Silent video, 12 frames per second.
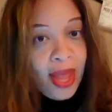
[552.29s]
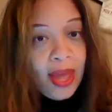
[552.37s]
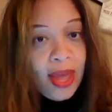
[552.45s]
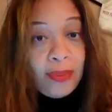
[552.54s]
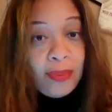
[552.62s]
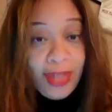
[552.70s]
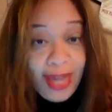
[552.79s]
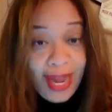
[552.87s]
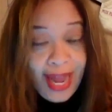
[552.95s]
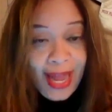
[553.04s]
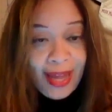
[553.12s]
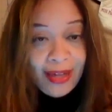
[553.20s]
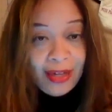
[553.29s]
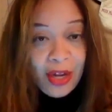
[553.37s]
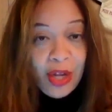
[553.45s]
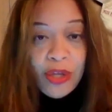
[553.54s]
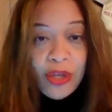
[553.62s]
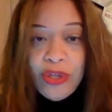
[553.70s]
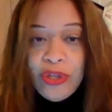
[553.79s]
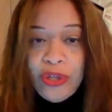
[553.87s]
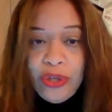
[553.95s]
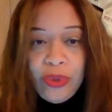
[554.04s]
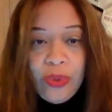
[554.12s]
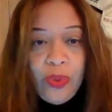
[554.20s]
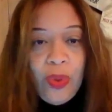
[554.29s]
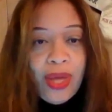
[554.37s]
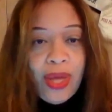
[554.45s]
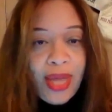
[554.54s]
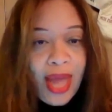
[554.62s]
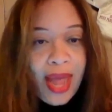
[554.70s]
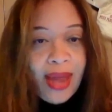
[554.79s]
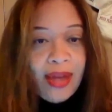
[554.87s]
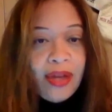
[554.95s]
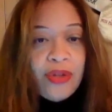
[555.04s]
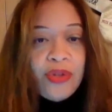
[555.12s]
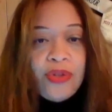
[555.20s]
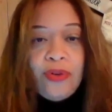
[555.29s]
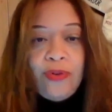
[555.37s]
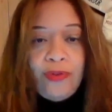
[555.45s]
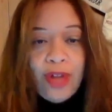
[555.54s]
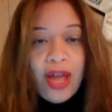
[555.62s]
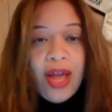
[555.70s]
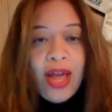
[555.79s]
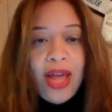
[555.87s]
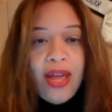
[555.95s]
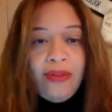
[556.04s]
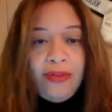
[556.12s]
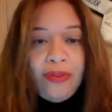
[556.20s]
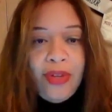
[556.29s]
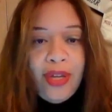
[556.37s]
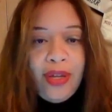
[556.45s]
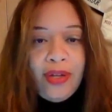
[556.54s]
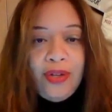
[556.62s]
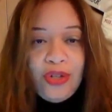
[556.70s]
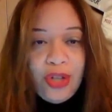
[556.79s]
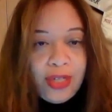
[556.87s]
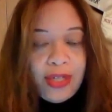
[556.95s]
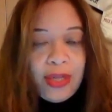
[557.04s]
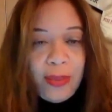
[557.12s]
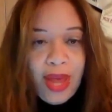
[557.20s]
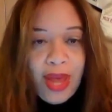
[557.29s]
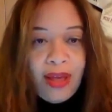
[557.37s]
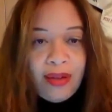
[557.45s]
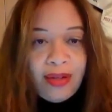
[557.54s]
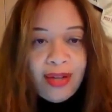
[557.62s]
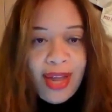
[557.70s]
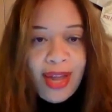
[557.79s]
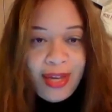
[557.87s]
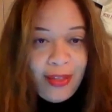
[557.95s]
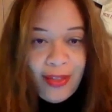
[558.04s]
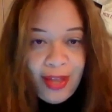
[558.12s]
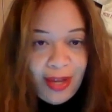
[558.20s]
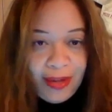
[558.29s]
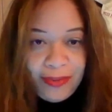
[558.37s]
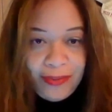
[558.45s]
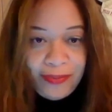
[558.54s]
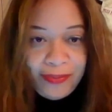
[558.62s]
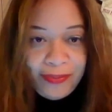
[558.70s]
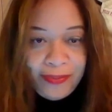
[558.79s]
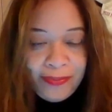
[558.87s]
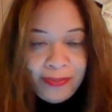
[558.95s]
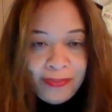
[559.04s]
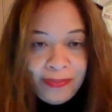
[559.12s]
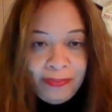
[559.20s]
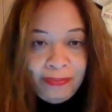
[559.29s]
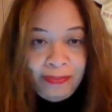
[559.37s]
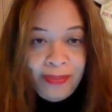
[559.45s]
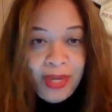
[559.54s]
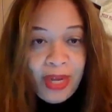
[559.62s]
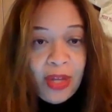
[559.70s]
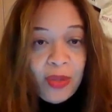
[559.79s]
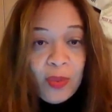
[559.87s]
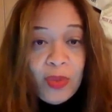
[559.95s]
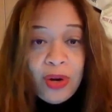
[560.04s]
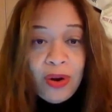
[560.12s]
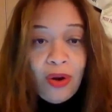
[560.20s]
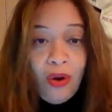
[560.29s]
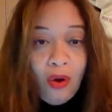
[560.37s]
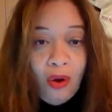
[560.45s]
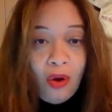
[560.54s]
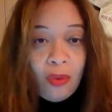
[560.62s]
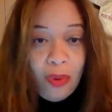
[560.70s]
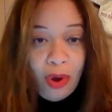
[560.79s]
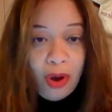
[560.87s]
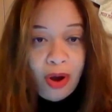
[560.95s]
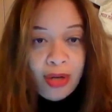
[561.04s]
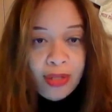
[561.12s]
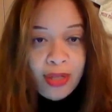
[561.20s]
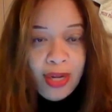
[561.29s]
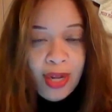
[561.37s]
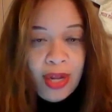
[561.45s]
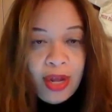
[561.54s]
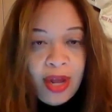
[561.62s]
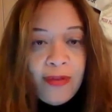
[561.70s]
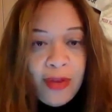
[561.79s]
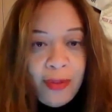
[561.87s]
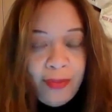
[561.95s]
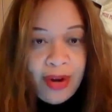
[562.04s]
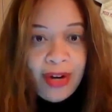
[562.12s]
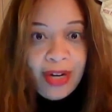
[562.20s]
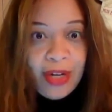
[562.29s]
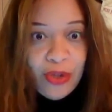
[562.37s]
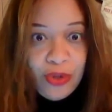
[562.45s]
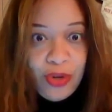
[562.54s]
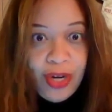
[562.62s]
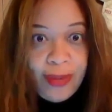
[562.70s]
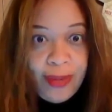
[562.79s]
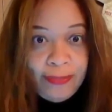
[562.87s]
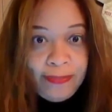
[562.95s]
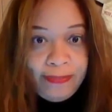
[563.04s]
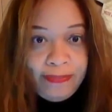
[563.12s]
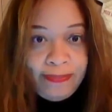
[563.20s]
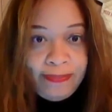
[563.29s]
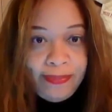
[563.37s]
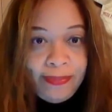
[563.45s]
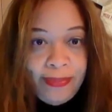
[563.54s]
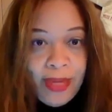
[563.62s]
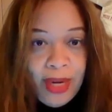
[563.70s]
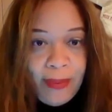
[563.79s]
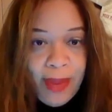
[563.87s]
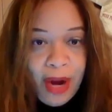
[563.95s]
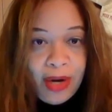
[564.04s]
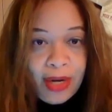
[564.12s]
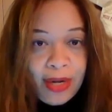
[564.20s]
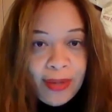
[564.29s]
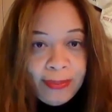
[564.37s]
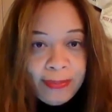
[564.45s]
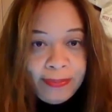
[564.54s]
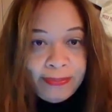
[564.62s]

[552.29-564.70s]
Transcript: and a plan, you can survive just about anything because we are all part of an American dream in America.